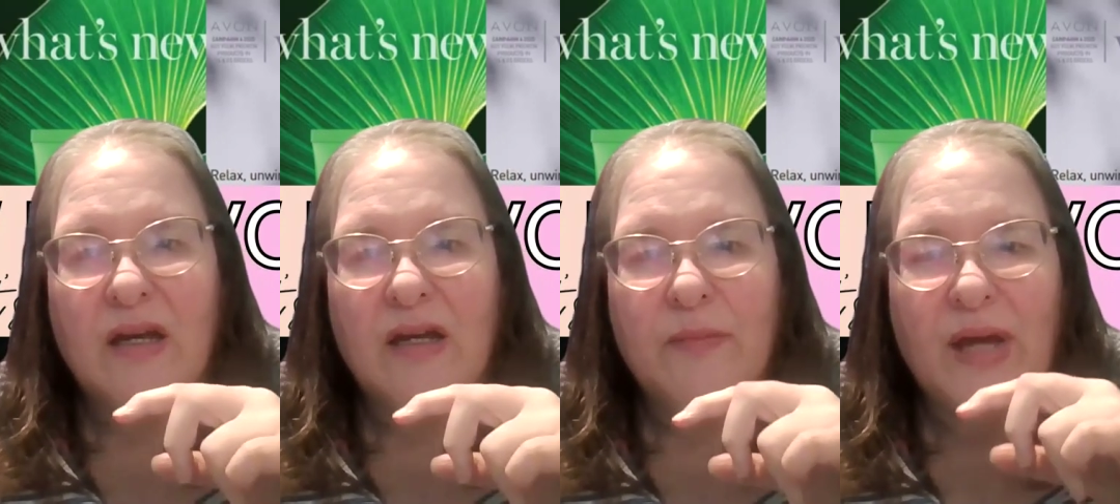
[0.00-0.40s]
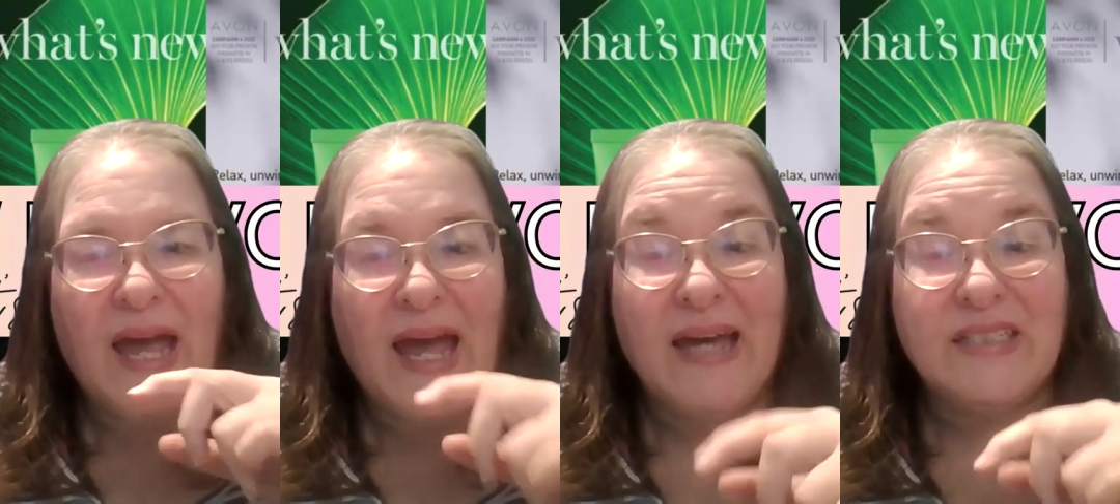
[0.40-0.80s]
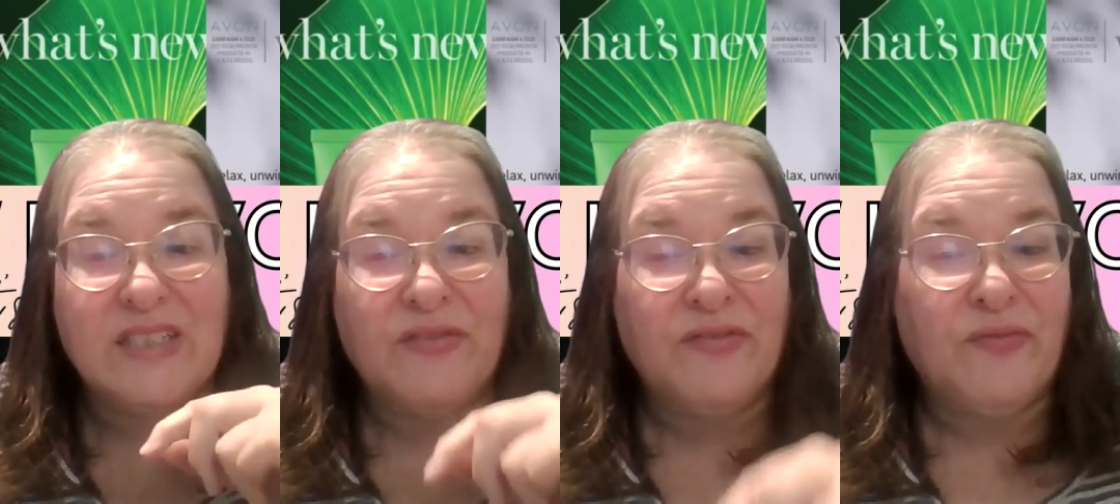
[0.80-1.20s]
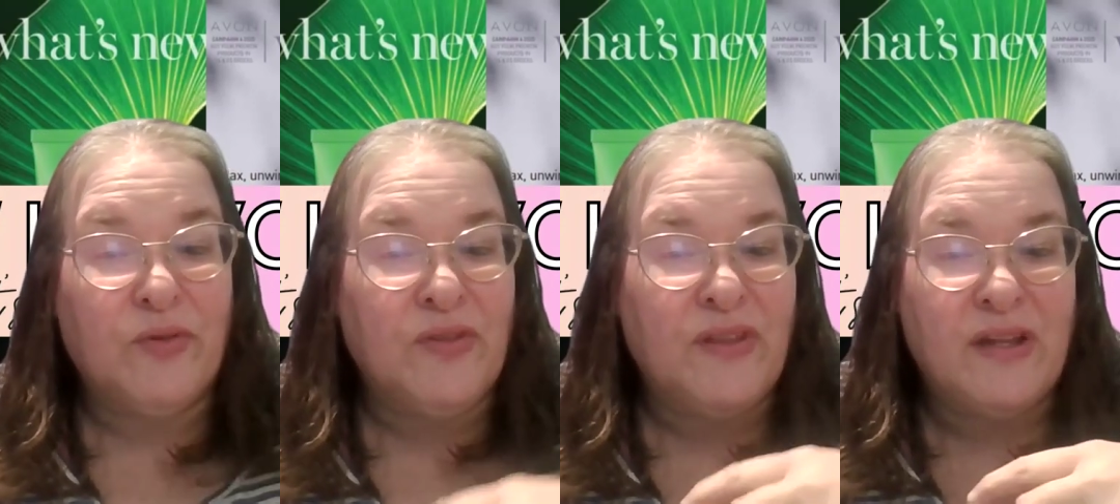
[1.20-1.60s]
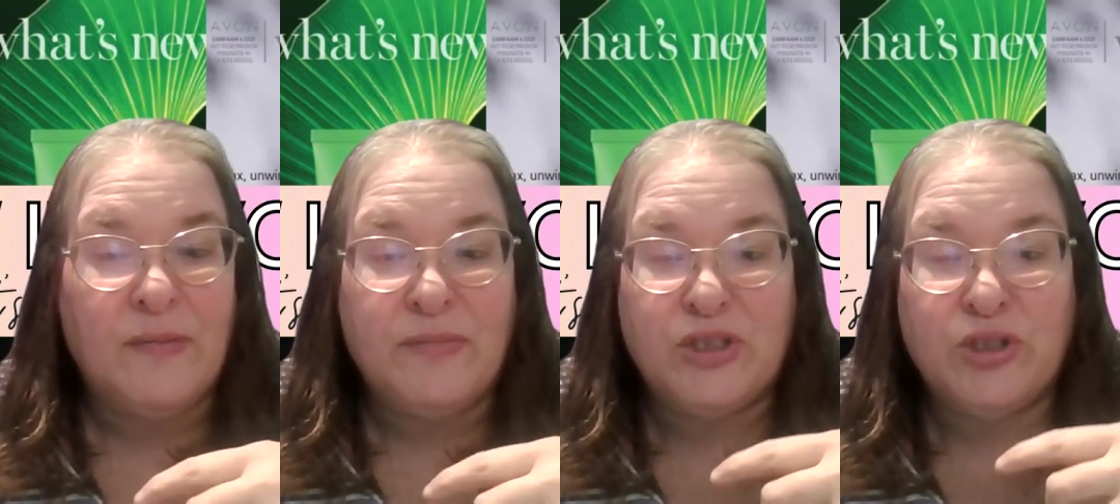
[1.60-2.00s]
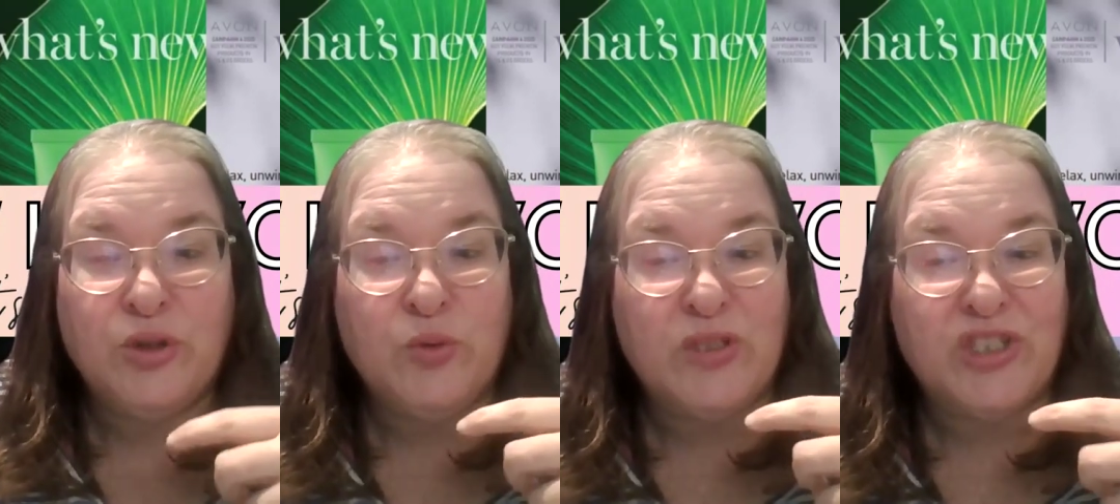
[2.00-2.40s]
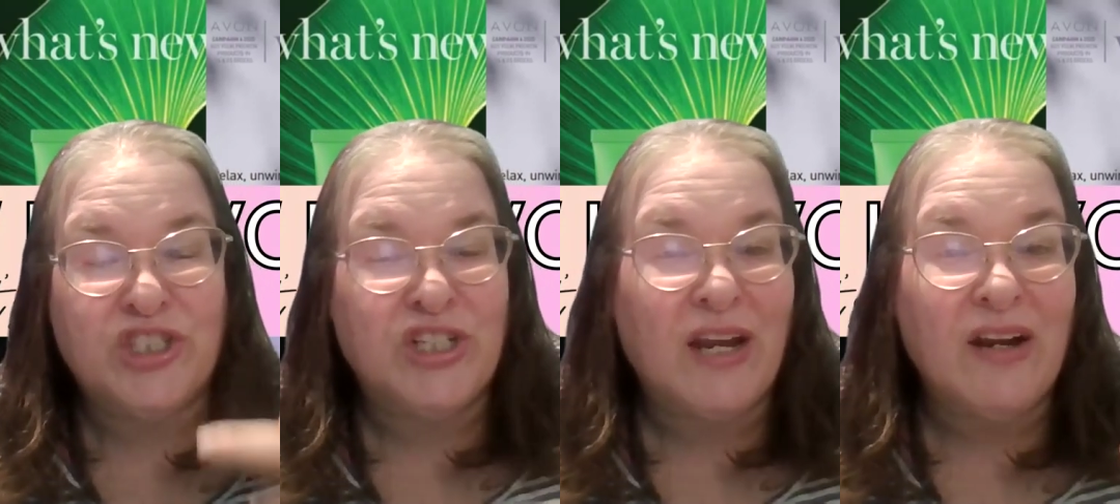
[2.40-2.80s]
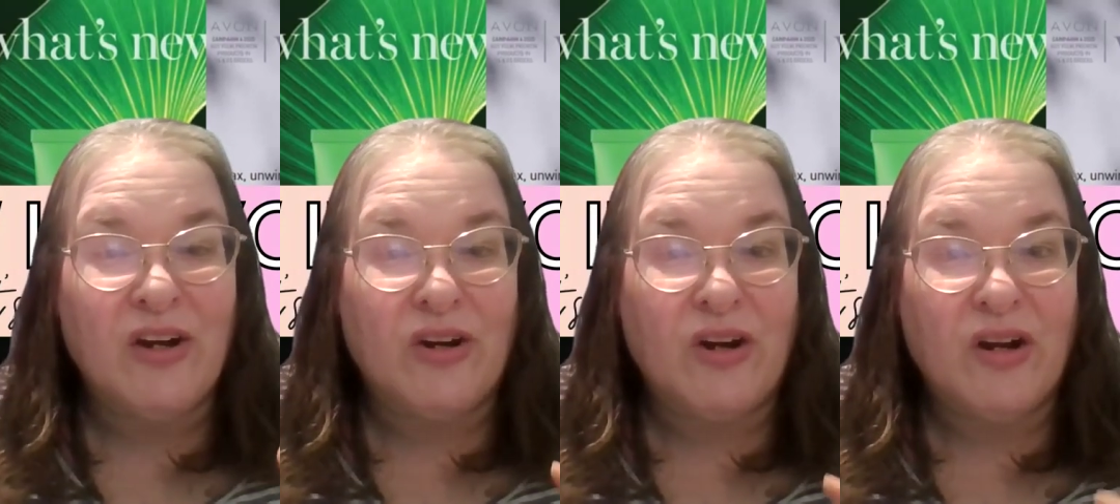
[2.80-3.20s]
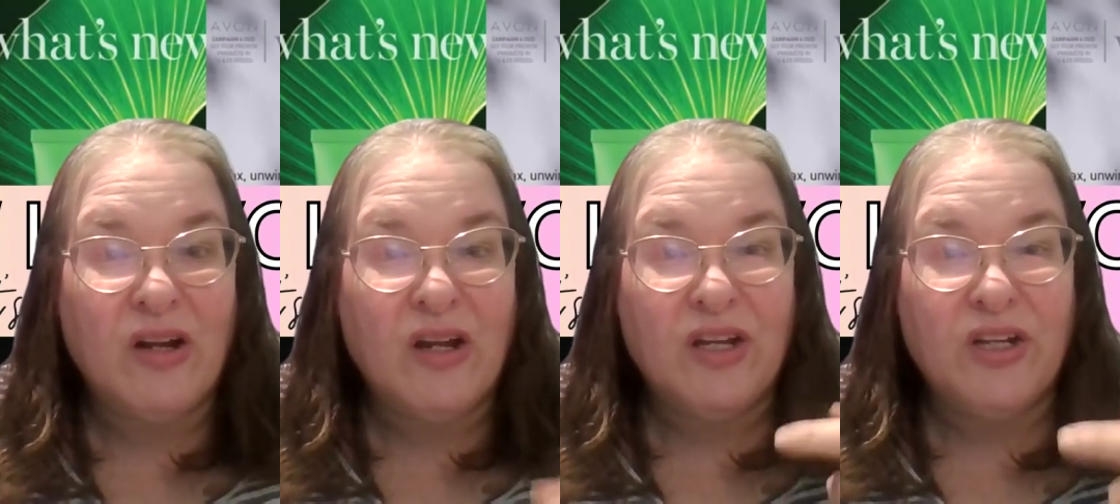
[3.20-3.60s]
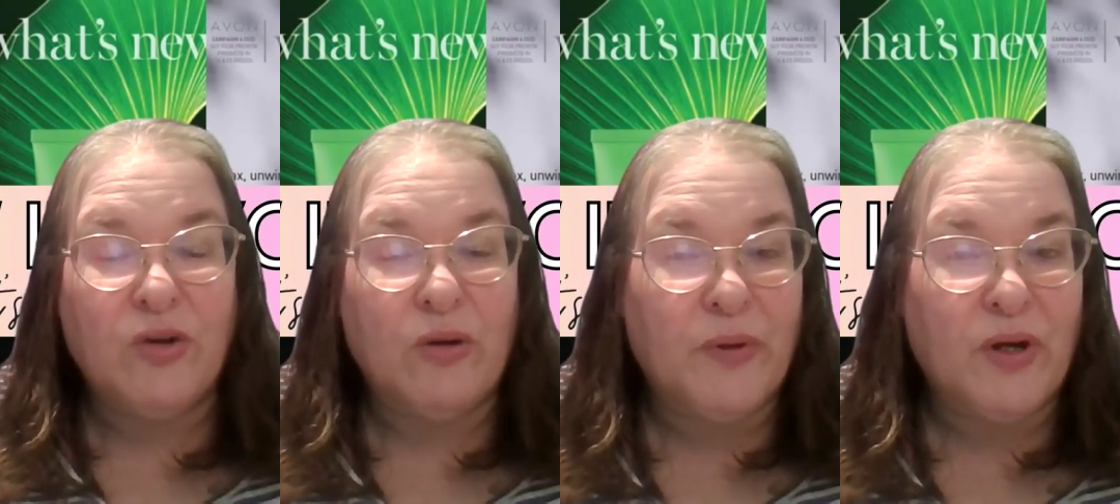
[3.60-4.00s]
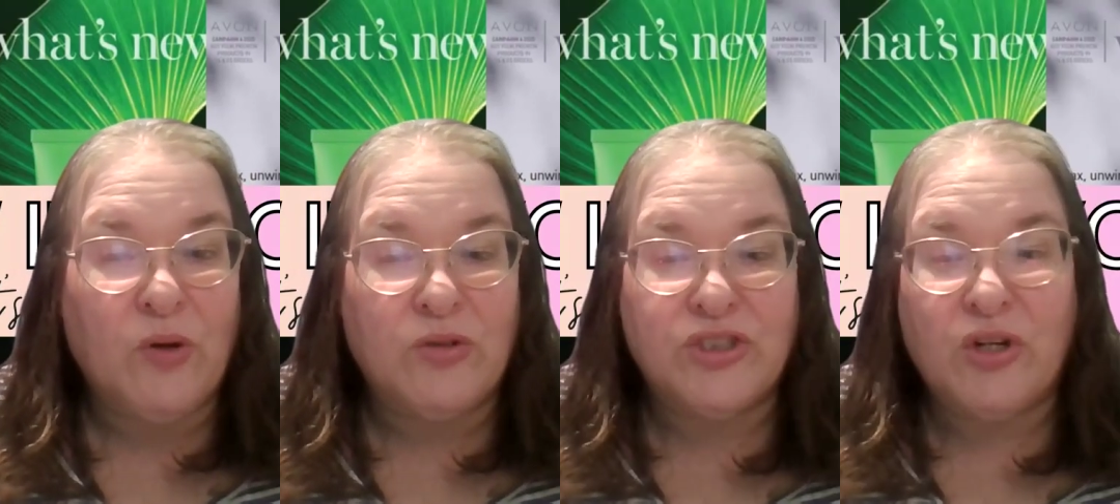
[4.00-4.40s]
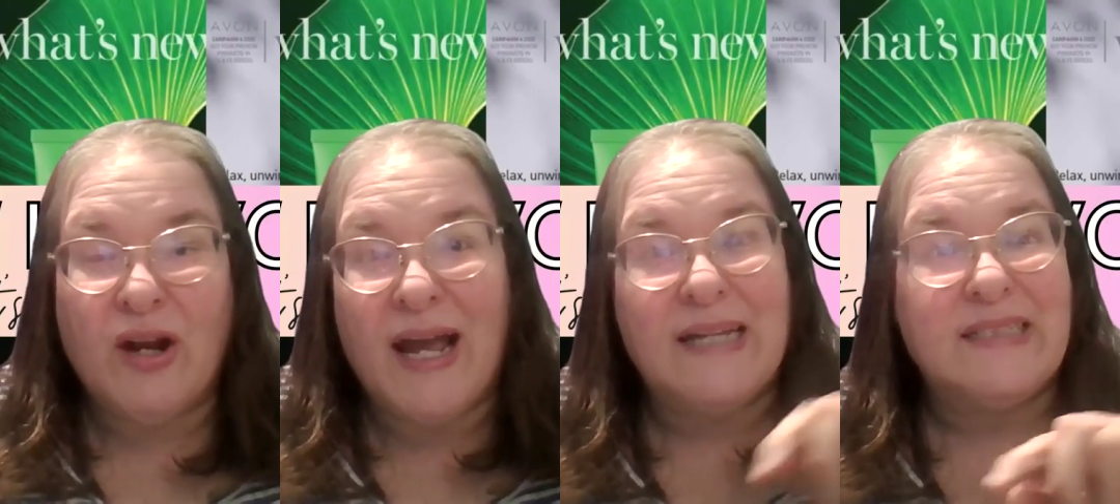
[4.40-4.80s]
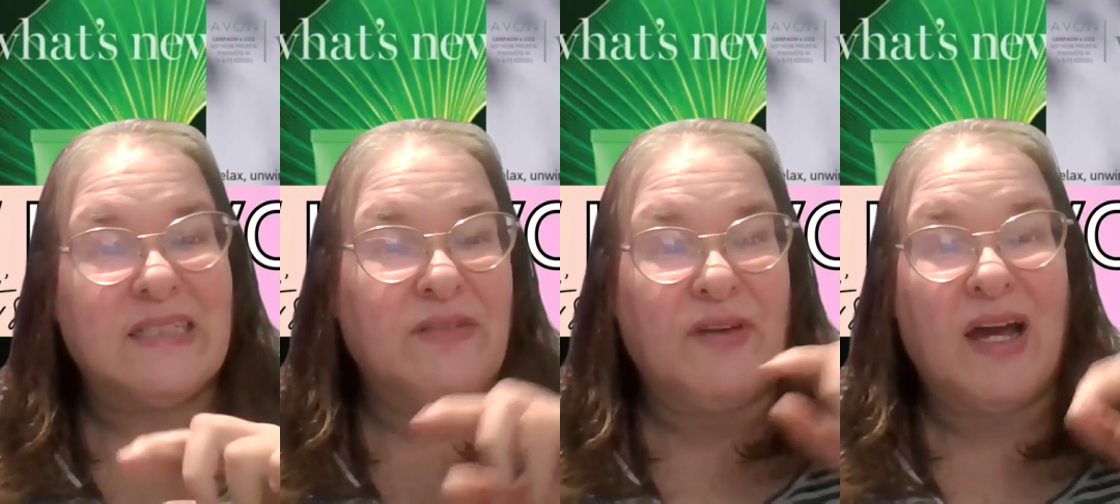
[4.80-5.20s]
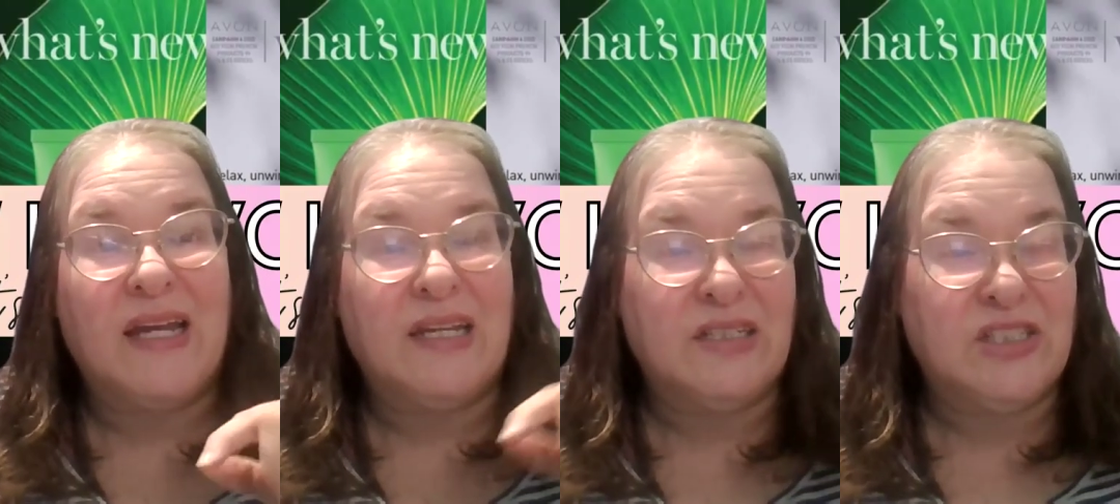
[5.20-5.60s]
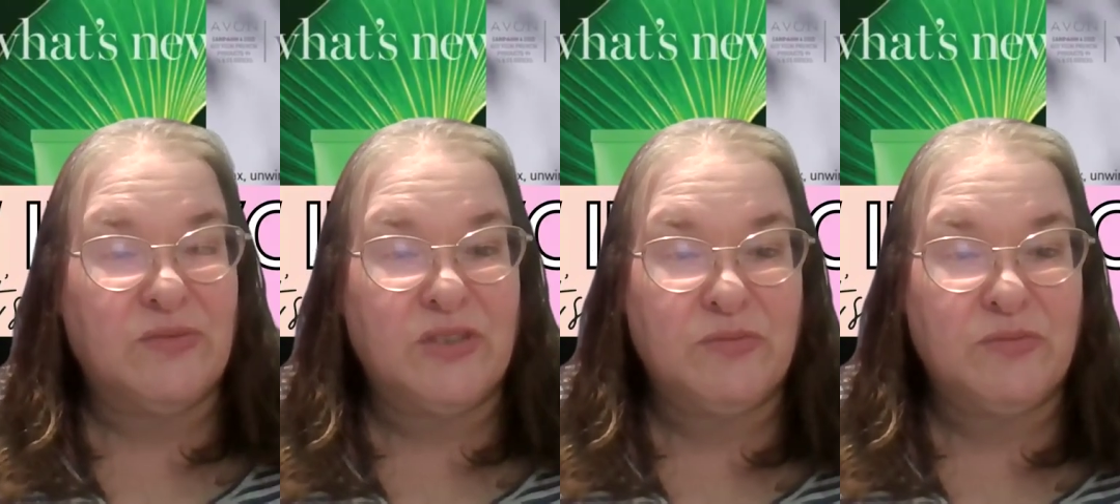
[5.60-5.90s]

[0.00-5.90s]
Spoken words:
ask for them to share your post or ask if I could,